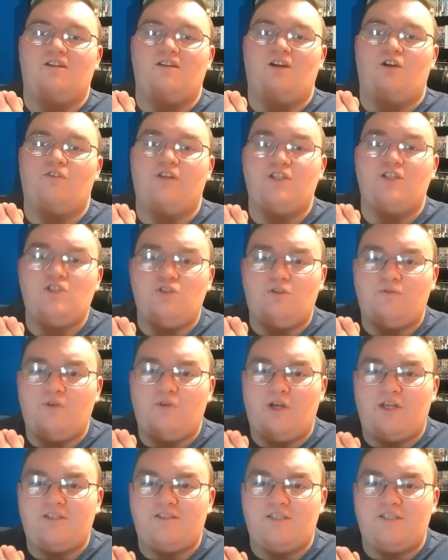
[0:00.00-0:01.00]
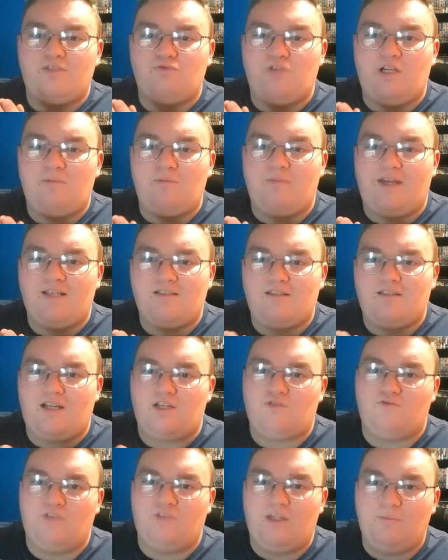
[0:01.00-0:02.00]
Original versus Remake /
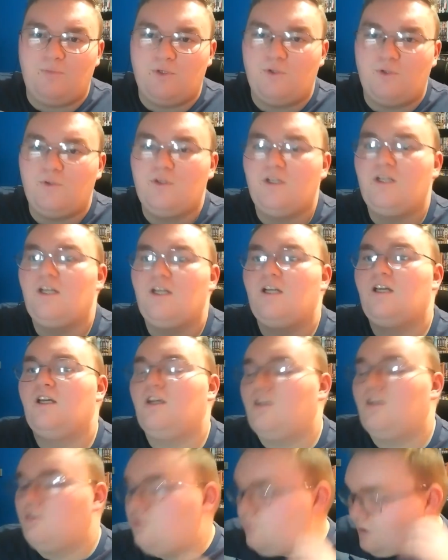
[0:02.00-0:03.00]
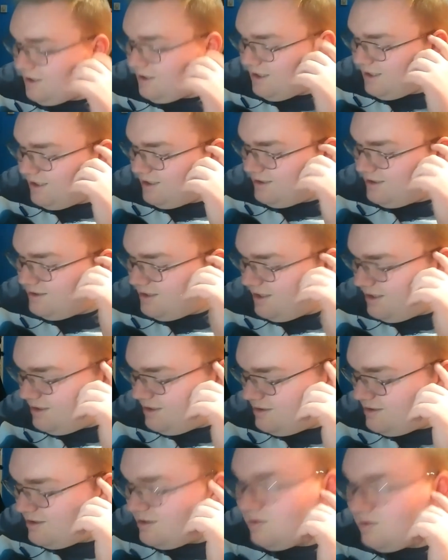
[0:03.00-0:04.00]
Reboot. So what it
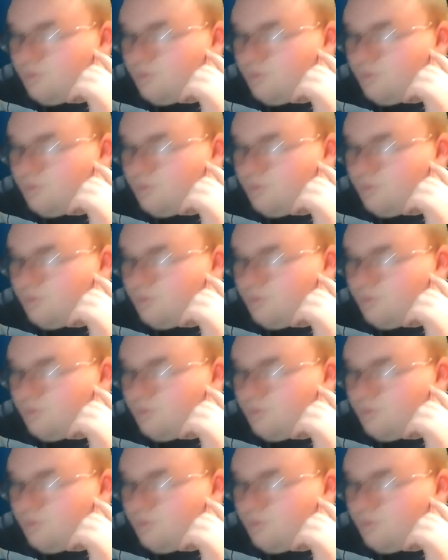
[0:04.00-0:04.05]
is